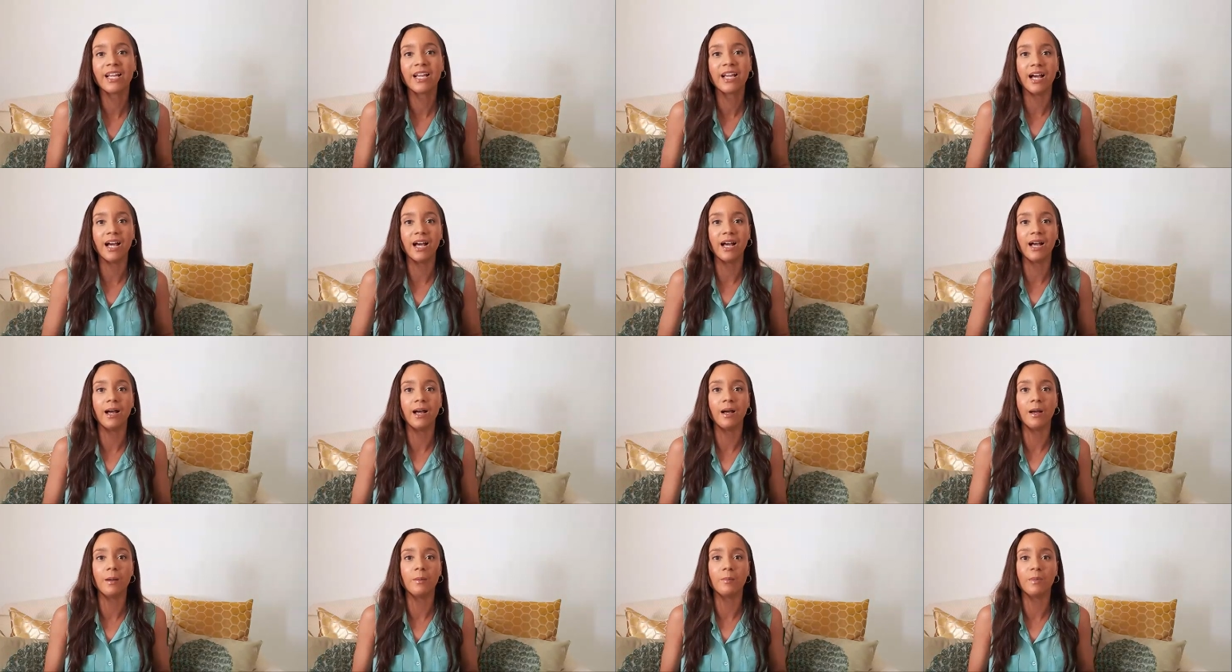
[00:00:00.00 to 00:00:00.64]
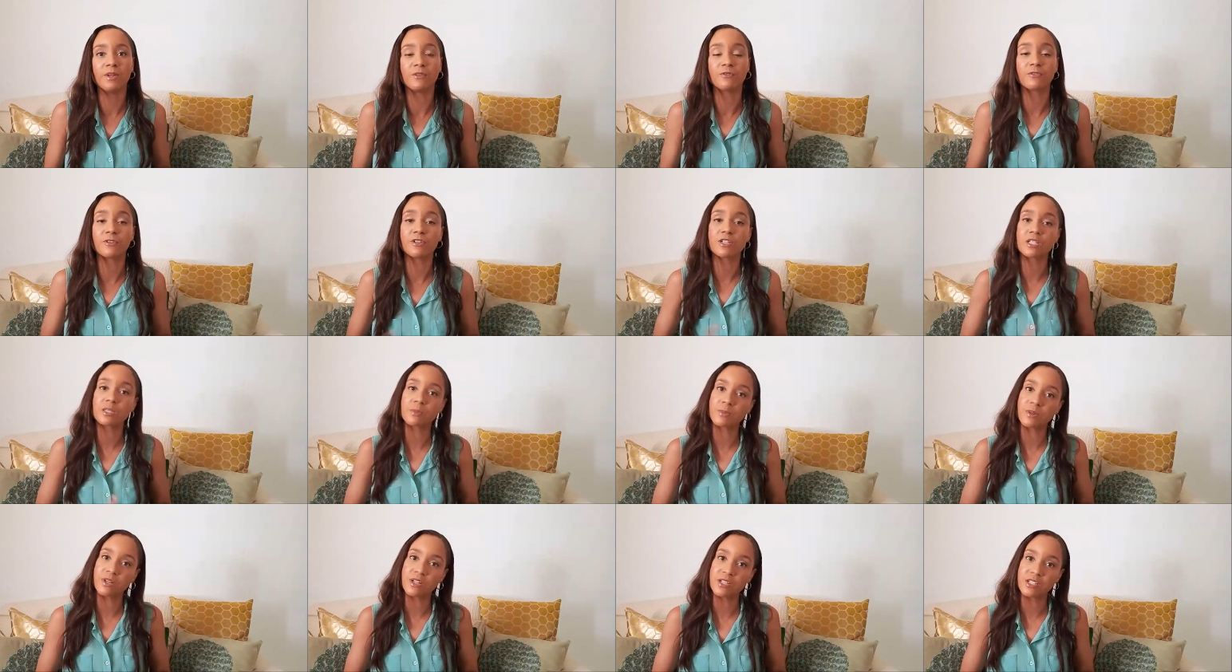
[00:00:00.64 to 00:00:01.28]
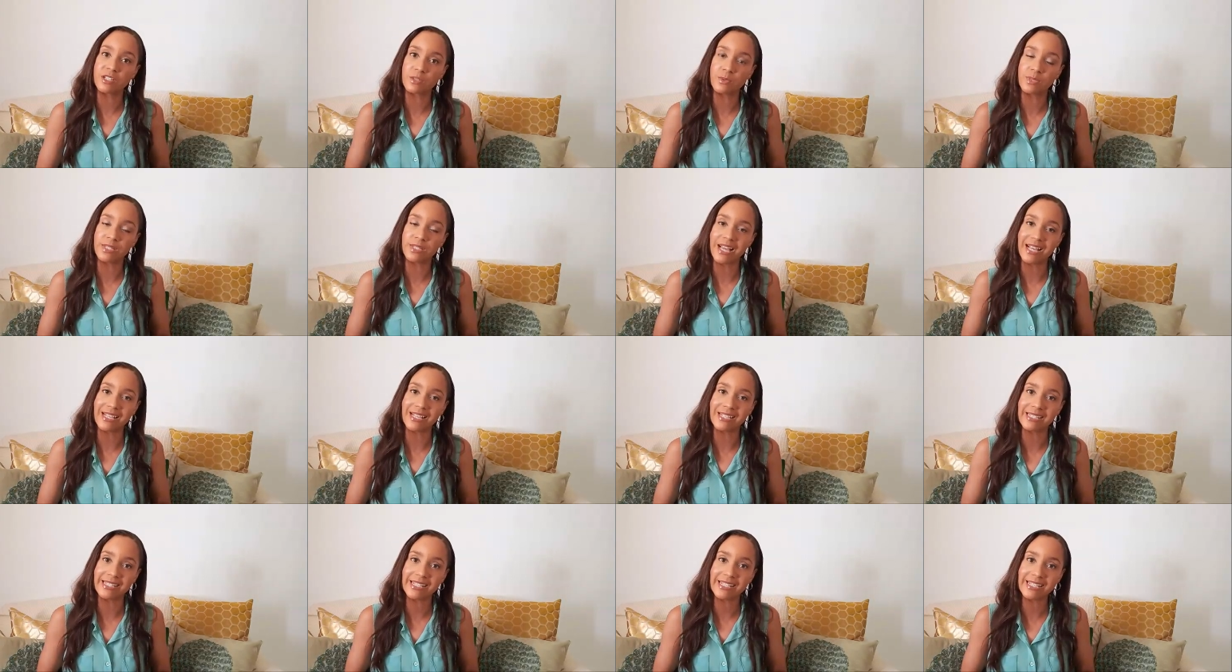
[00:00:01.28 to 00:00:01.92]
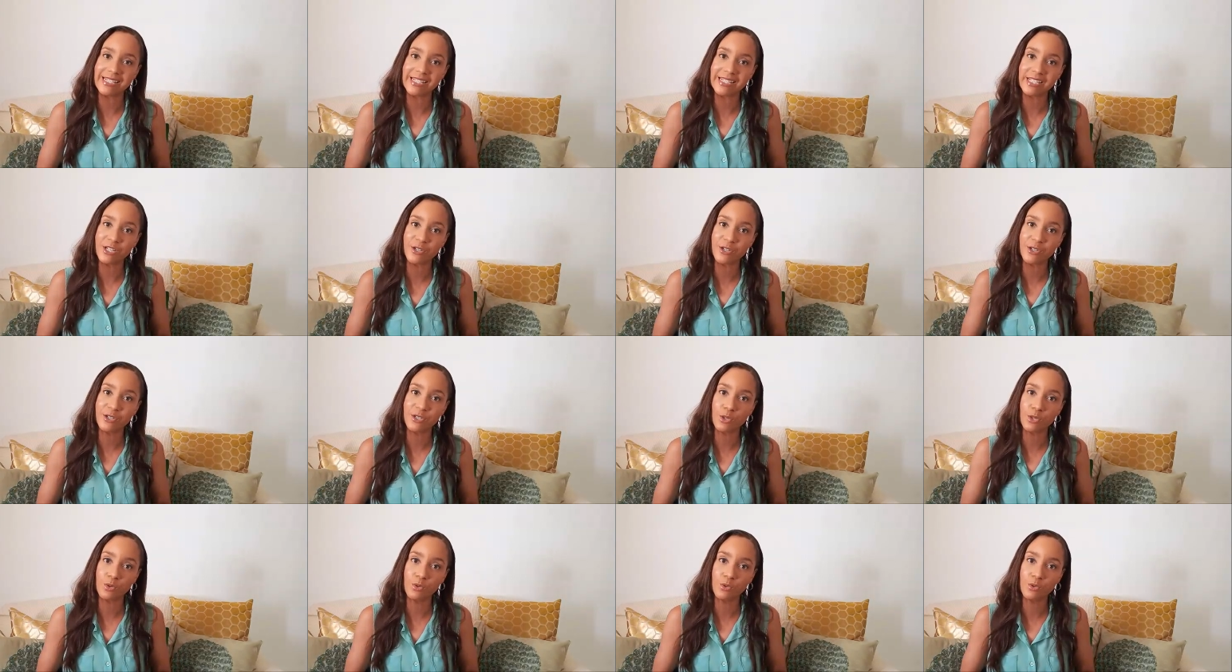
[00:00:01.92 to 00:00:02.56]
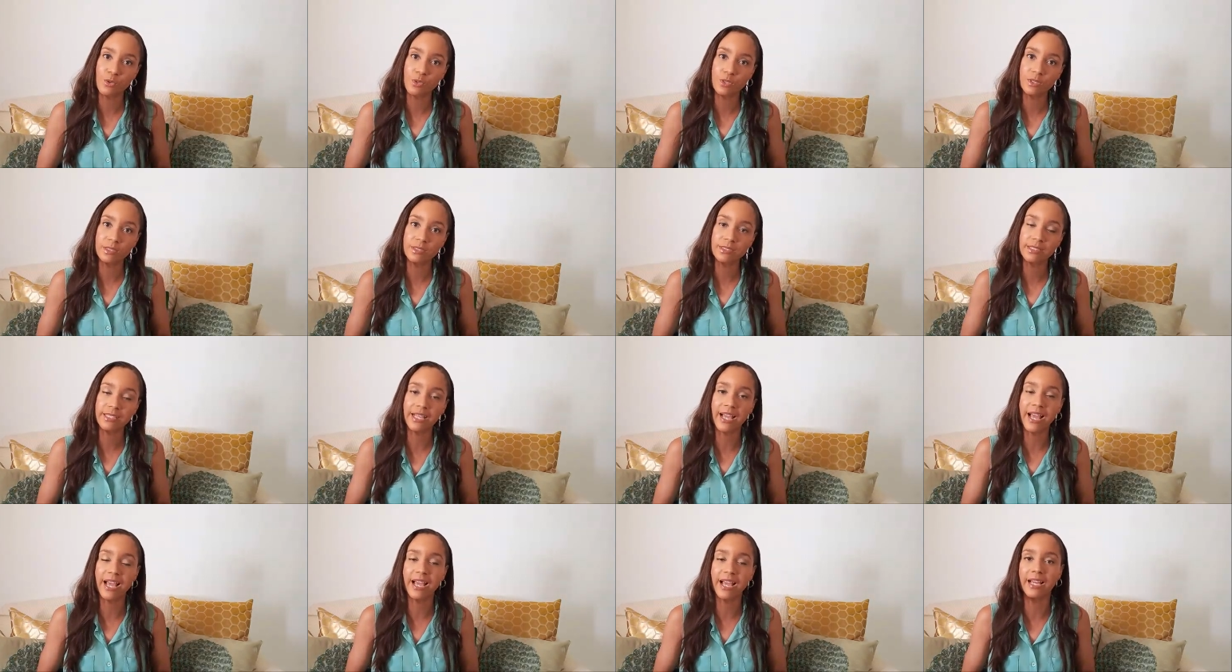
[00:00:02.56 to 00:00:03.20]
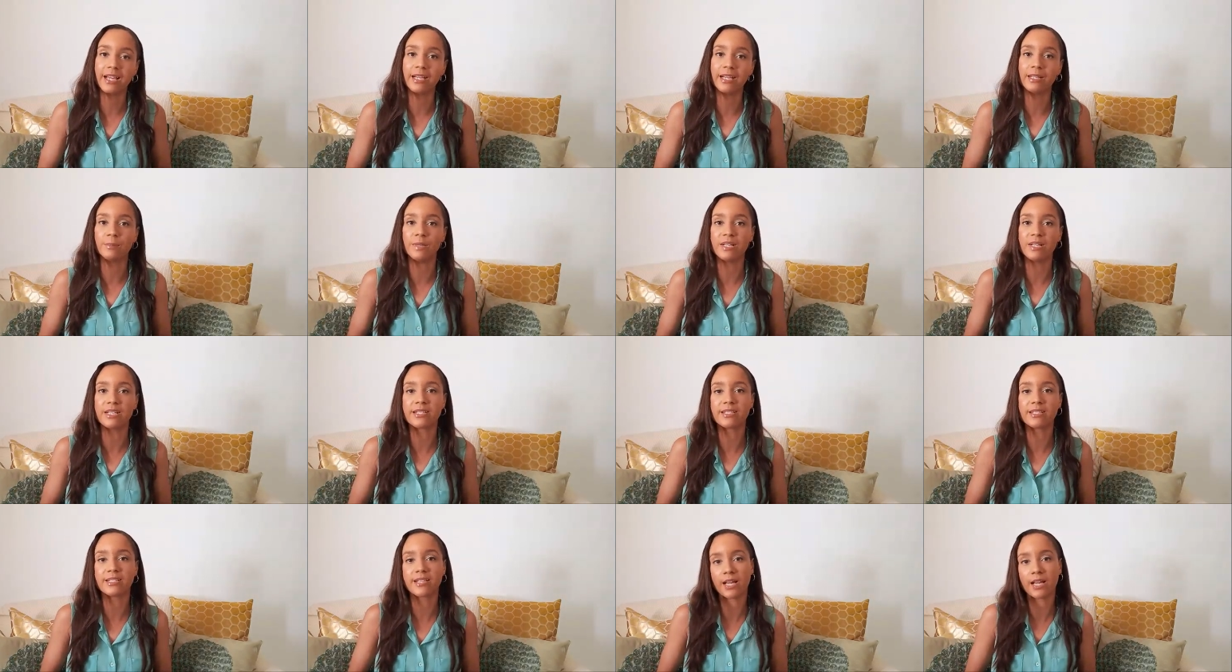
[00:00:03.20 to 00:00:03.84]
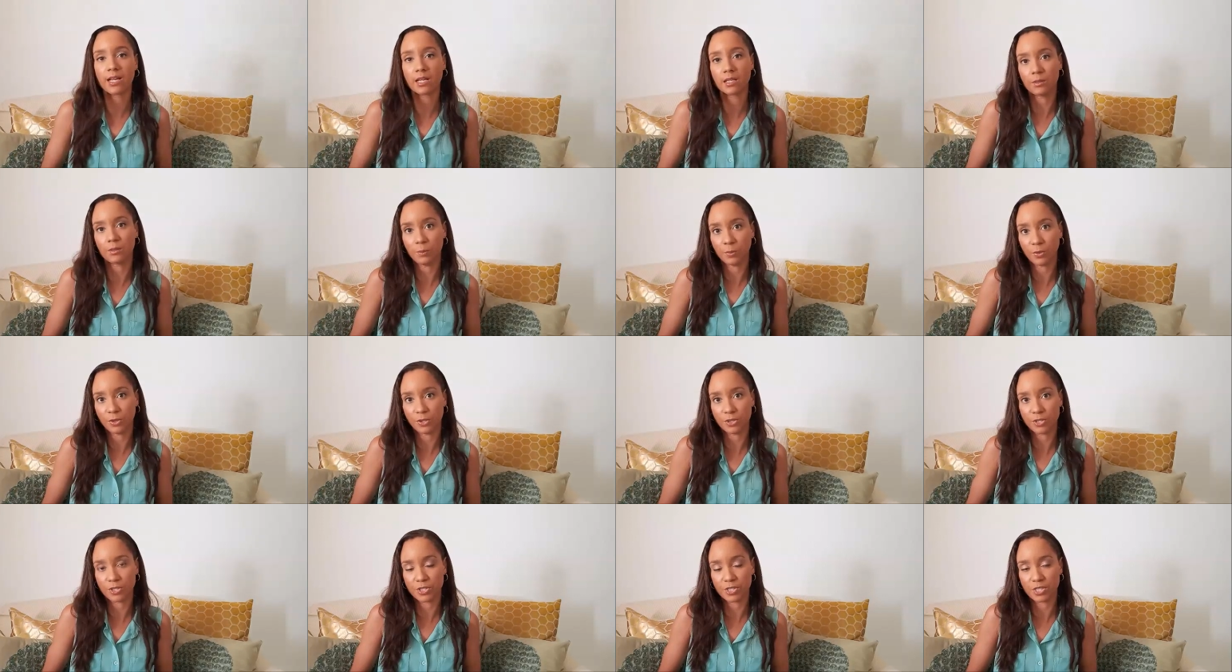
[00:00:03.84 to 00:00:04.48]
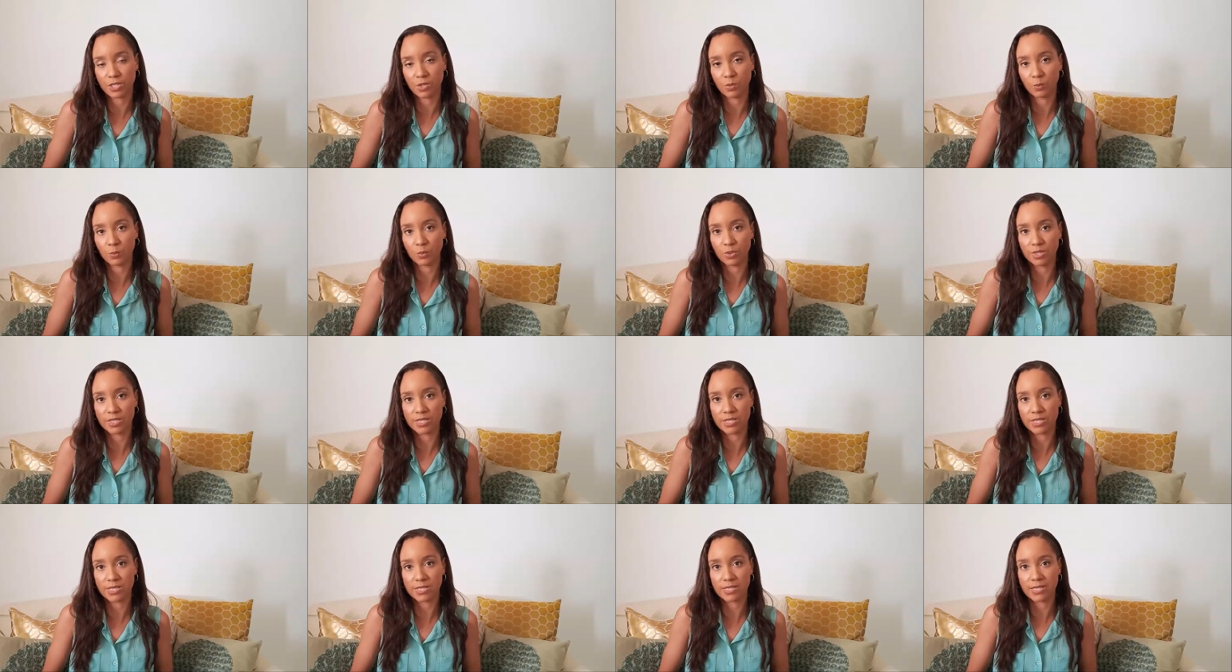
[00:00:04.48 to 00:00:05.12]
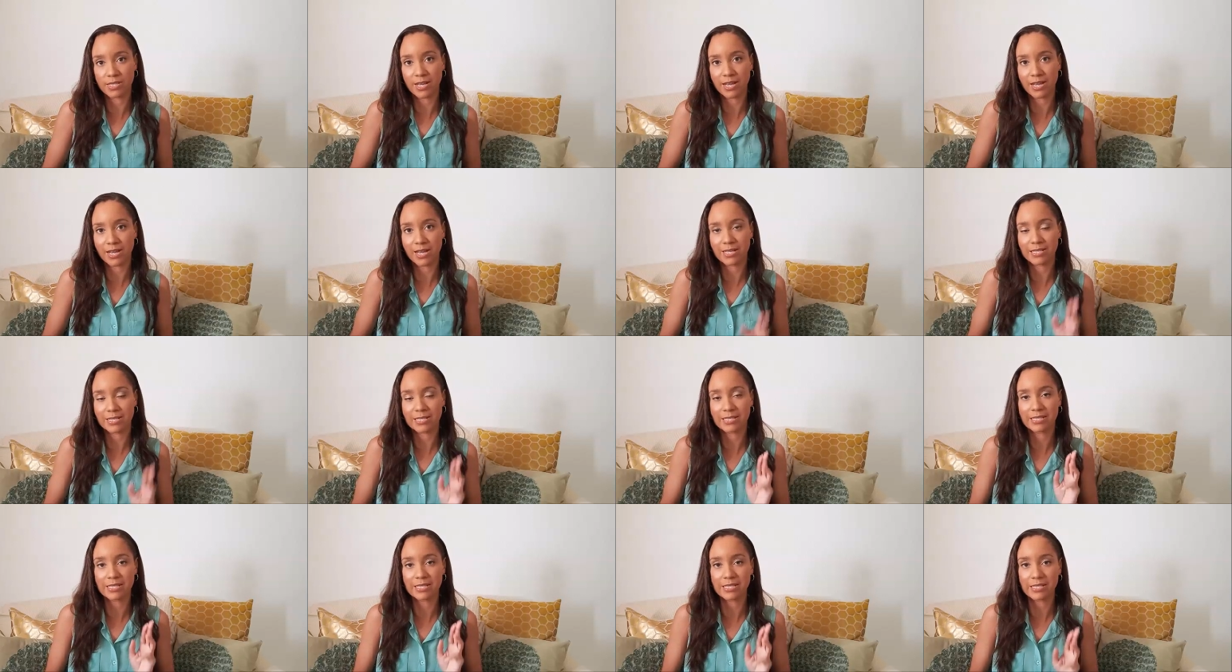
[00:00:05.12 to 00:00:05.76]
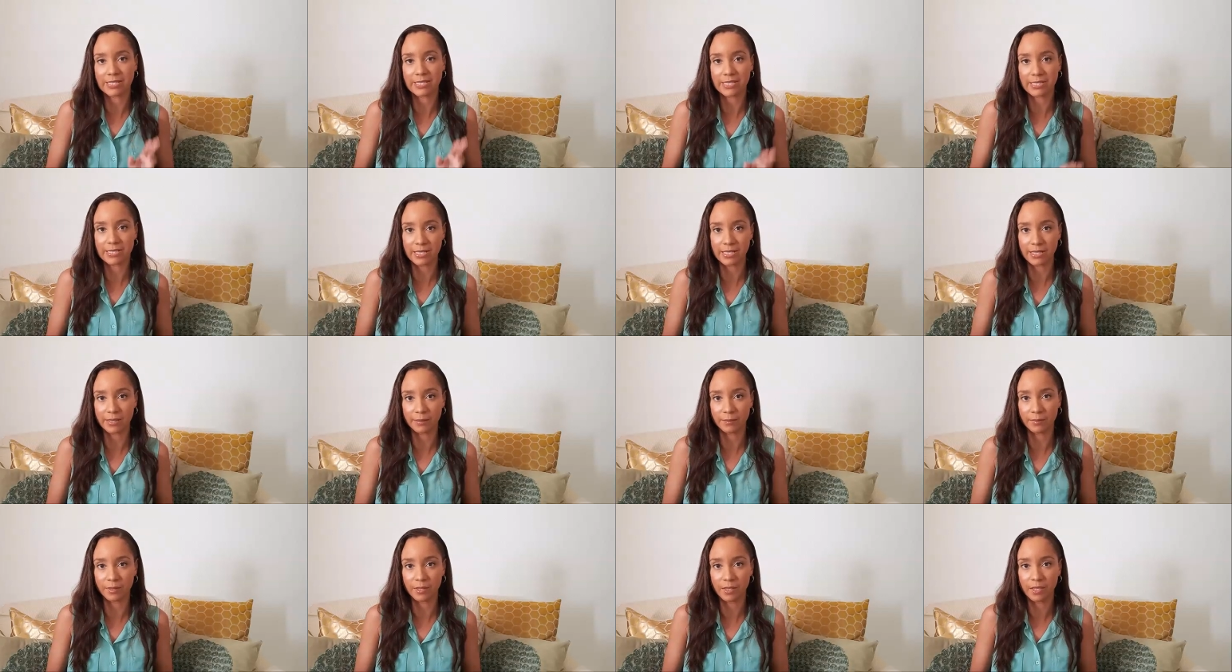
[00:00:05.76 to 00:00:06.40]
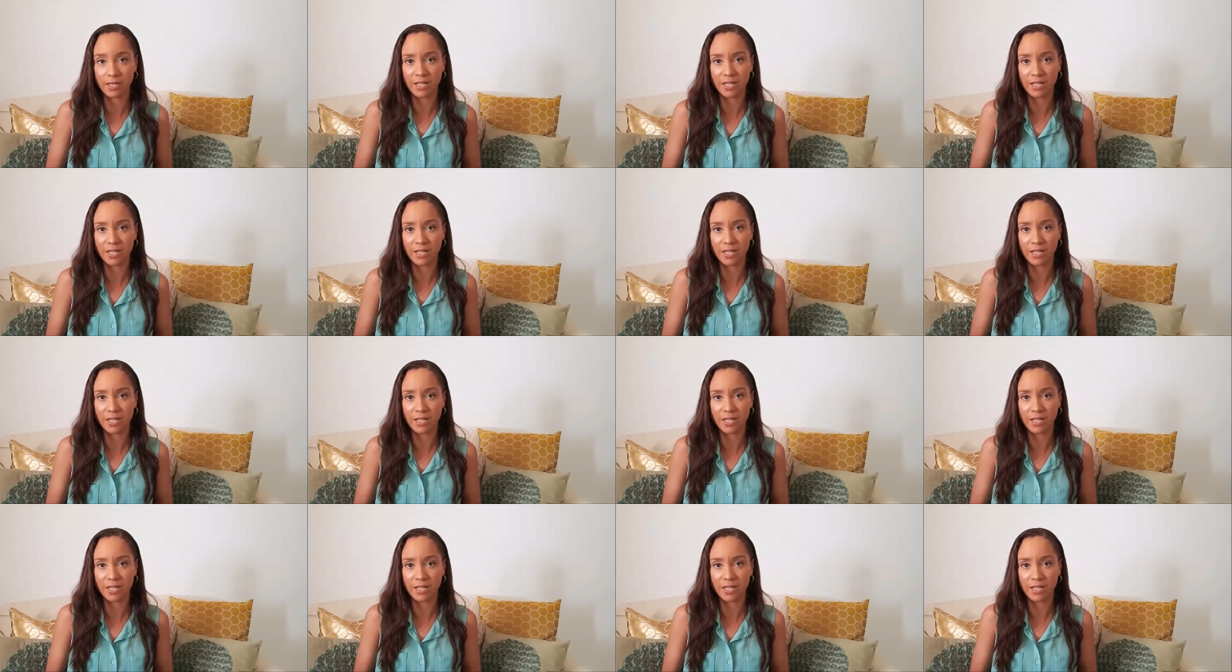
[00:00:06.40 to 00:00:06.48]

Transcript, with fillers: Uh, my first piercing was at six years old, and my second piercing was at sixteen.